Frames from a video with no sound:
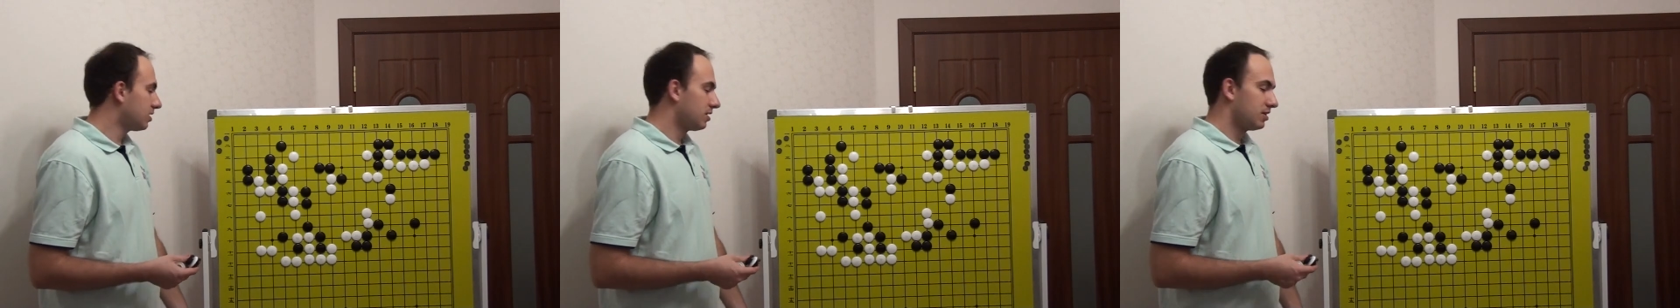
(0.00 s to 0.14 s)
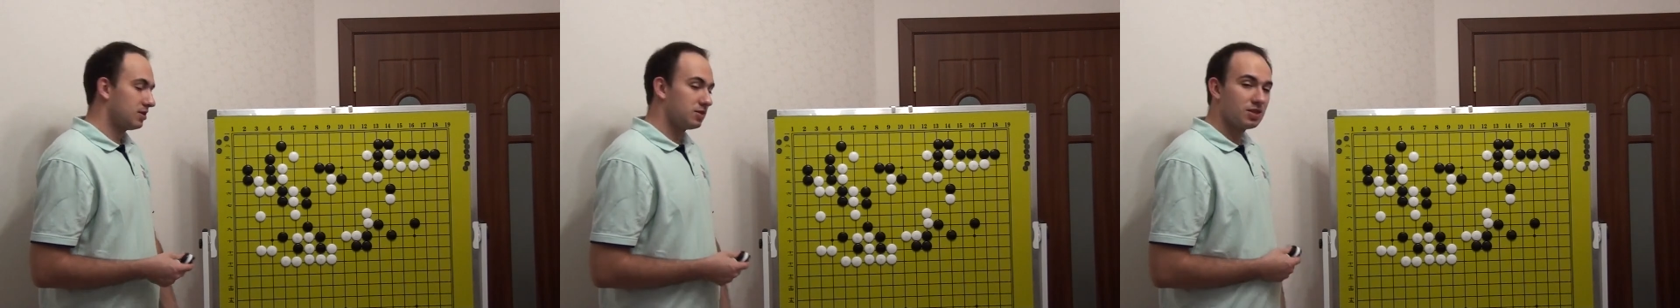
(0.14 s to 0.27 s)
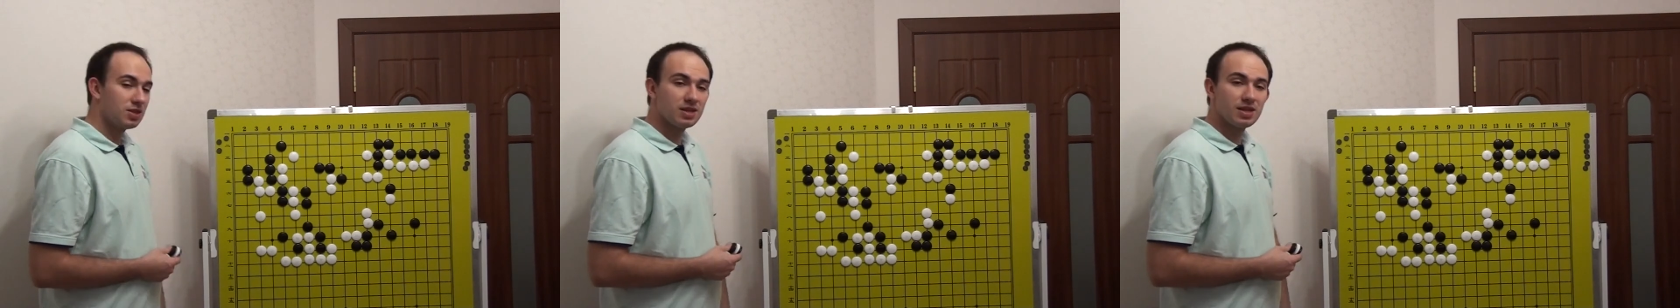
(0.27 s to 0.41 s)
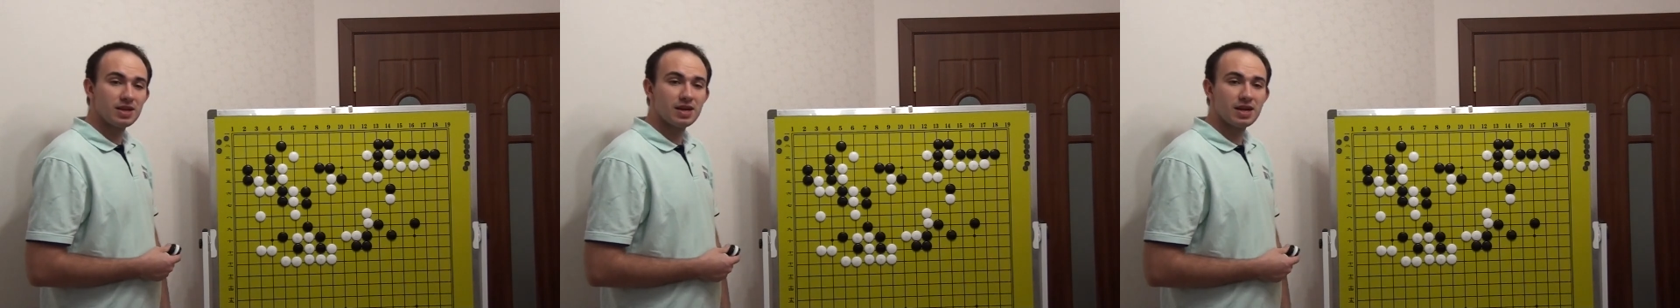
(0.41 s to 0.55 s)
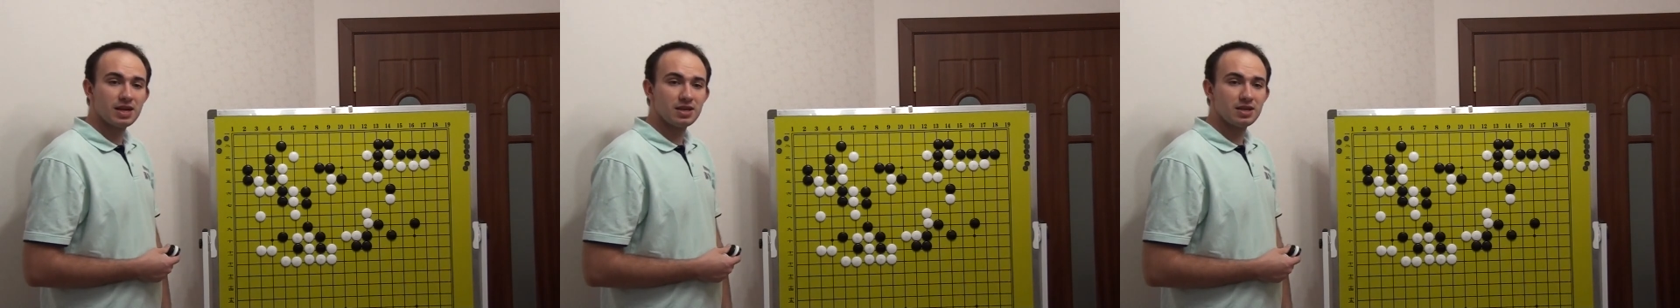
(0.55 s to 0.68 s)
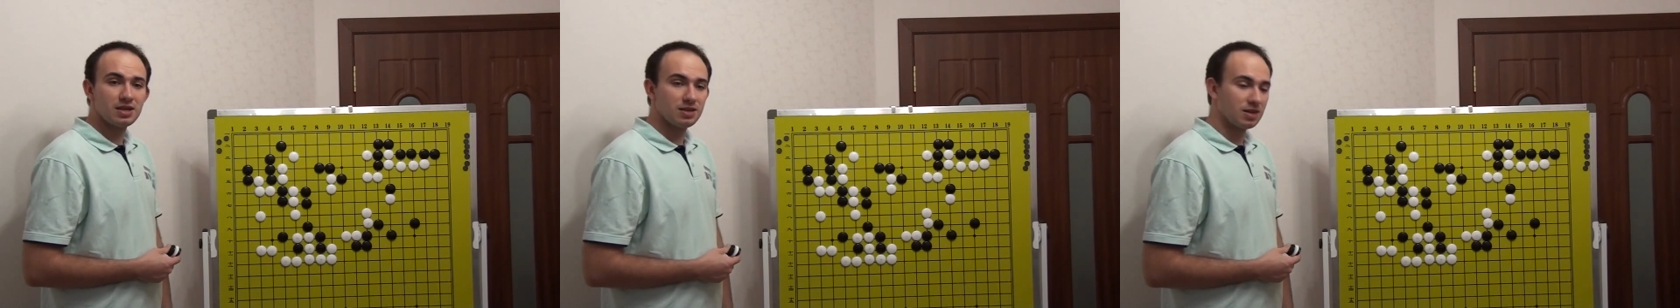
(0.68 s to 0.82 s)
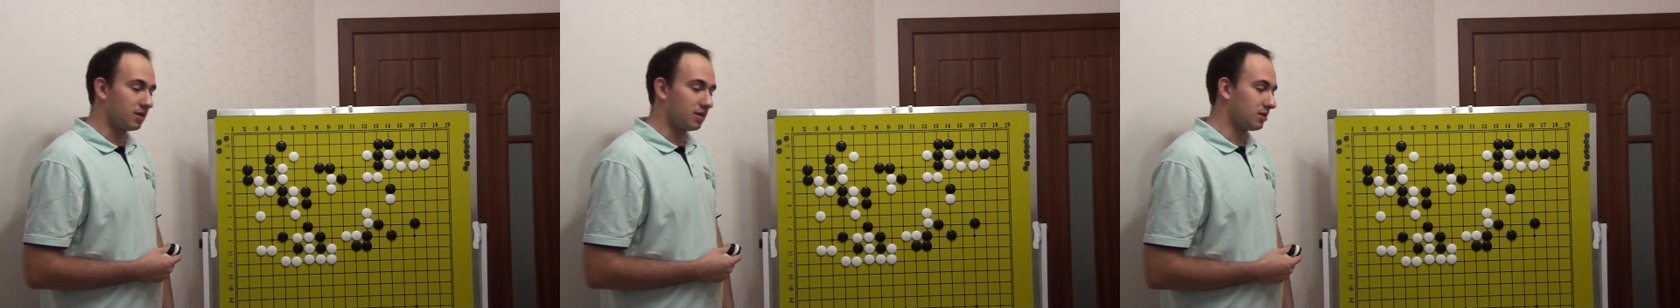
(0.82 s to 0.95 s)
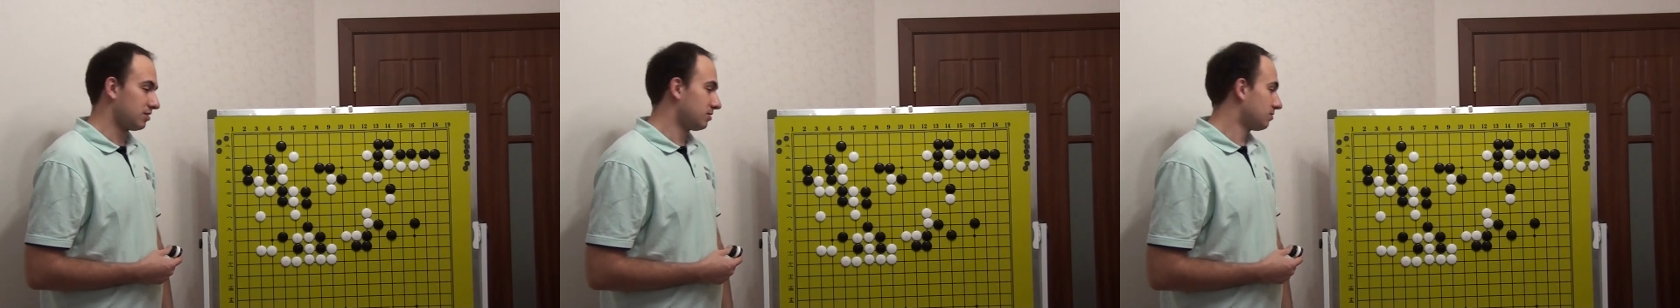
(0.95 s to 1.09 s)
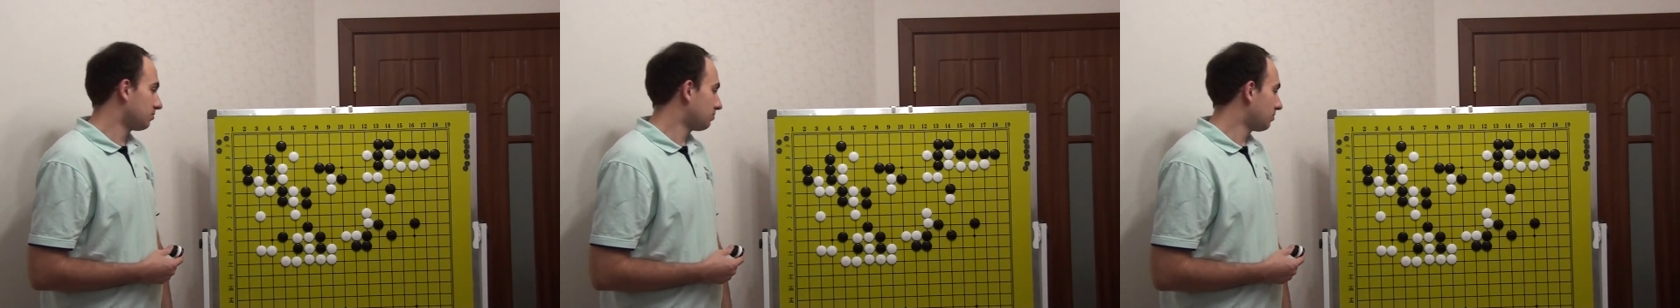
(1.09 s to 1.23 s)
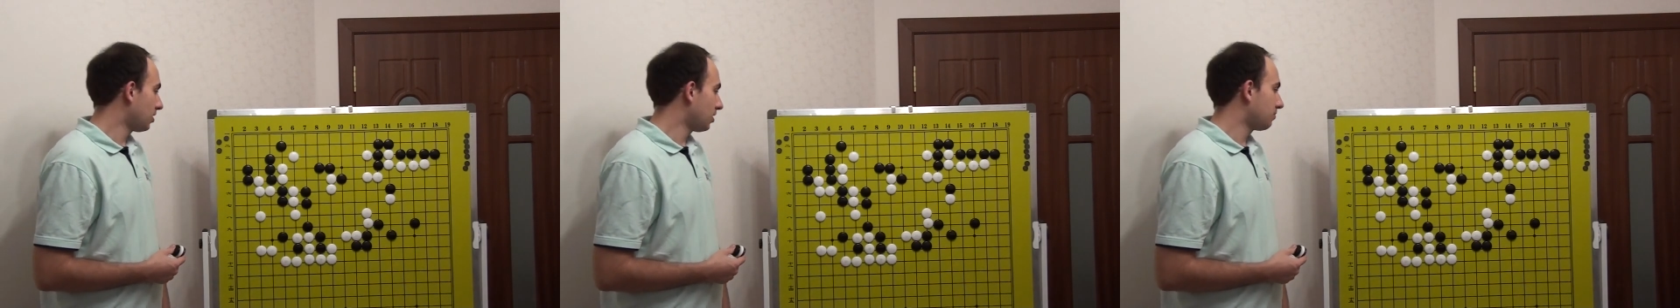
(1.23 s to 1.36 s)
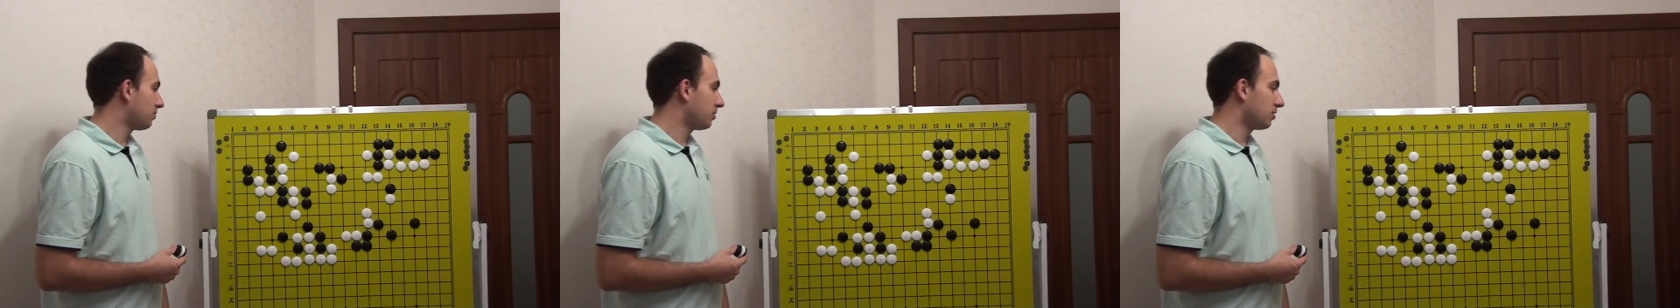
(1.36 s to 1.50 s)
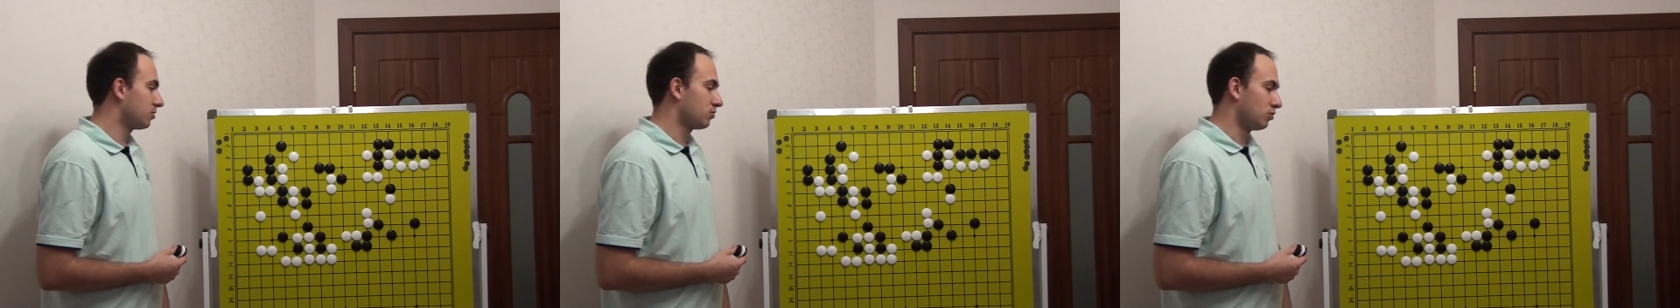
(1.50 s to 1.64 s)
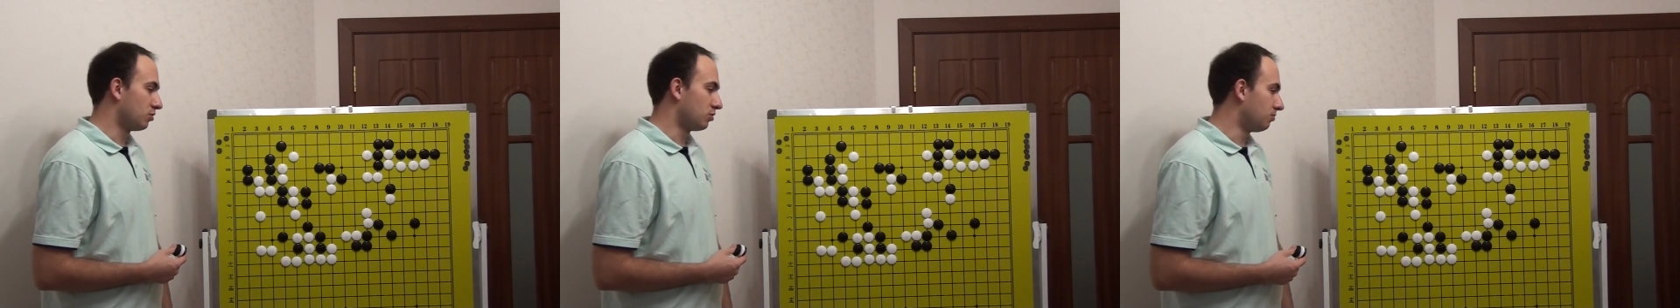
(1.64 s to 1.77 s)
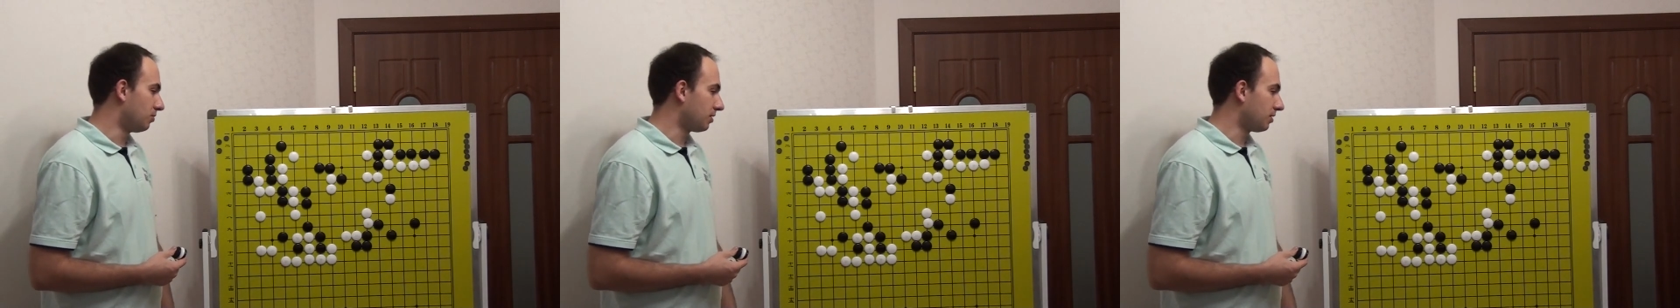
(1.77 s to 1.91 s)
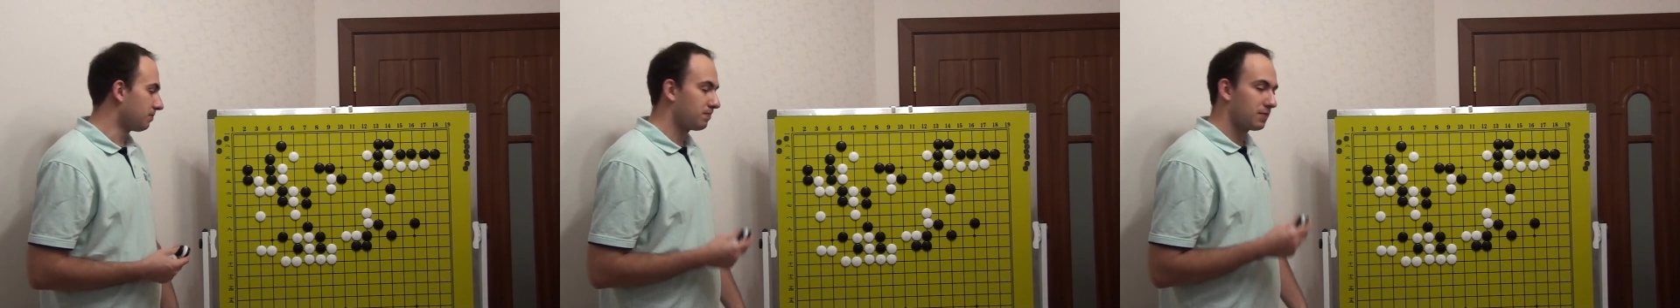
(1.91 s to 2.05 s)
Generally, yes, maybe it would
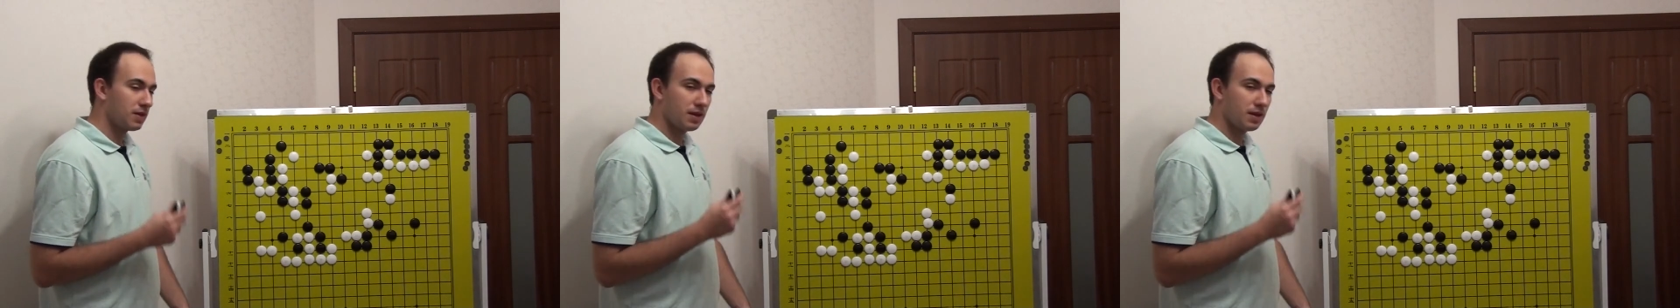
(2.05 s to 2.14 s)
be.